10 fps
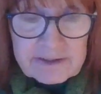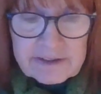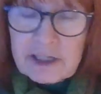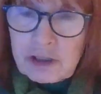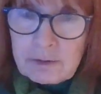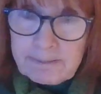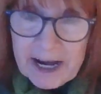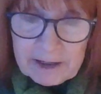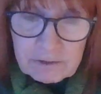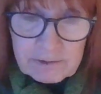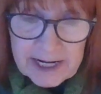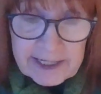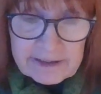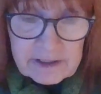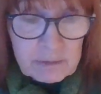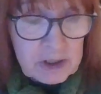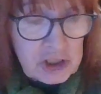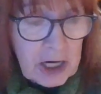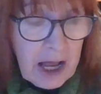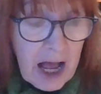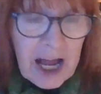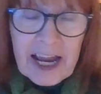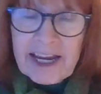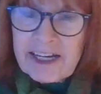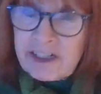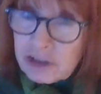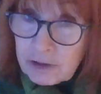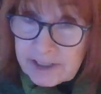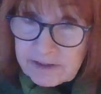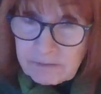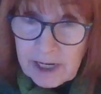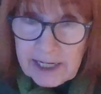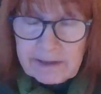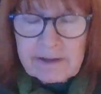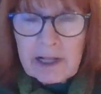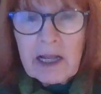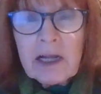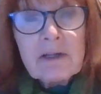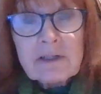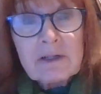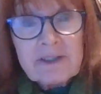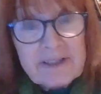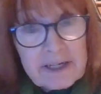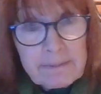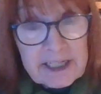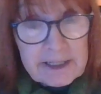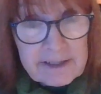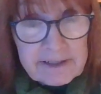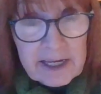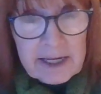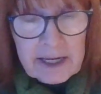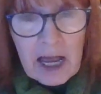to central bank rates, which are higher interest rates. So CBDC,